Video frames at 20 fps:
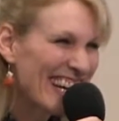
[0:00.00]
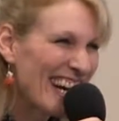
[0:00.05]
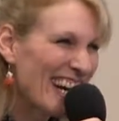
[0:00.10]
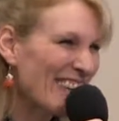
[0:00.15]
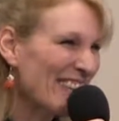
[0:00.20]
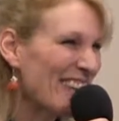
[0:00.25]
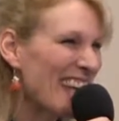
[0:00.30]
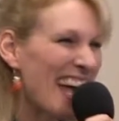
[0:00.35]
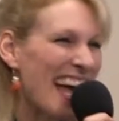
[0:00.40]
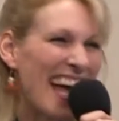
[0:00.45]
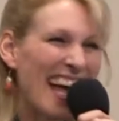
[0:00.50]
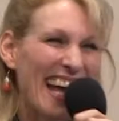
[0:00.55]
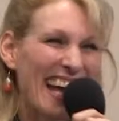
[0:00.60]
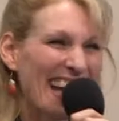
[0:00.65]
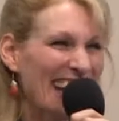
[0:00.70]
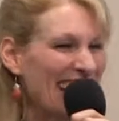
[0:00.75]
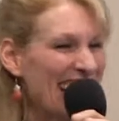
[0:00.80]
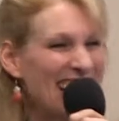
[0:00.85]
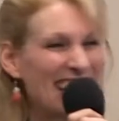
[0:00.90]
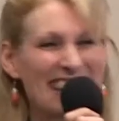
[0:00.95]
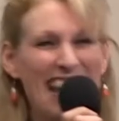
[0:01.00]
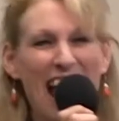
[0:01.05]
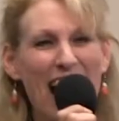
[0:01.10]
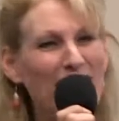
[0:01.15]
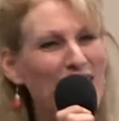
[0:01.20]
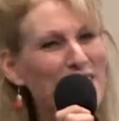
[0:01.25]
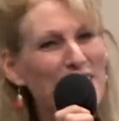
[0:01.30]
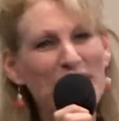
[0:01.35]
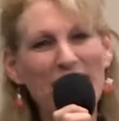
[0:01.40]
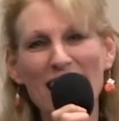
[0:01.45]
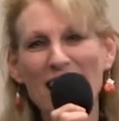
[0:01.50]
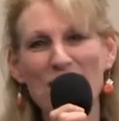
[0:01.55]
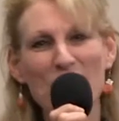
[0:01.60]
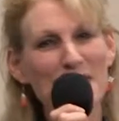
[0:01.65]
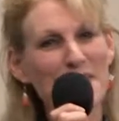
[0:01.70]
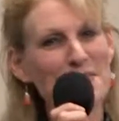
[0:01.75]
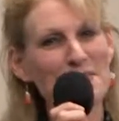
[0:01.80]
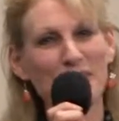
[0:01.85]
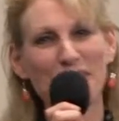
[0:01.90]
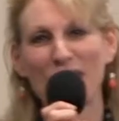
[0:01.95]
Okay, it's Halloween
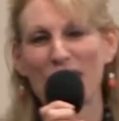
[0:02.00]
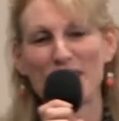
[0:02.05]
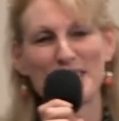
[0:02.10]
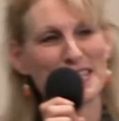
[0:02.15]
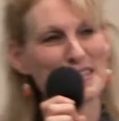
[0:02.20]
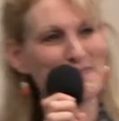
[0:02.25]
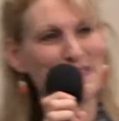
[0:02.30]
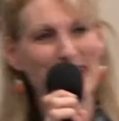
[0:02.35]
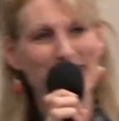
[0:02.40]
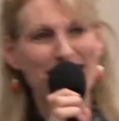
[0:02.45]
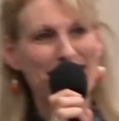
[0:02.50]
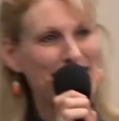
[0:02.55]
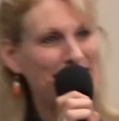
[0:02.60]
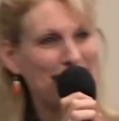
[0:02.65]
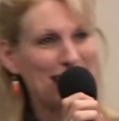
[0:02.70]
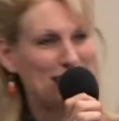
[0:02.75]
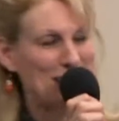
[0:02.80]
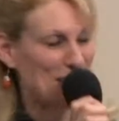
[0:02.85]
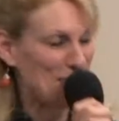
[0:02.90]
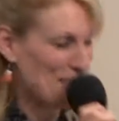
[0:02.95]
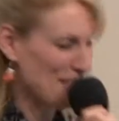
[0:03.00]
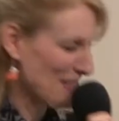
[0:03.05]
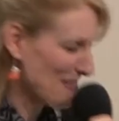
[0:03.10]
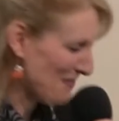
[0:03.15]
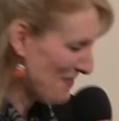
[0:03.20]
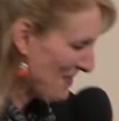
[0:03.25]
humor. It was the best I could do this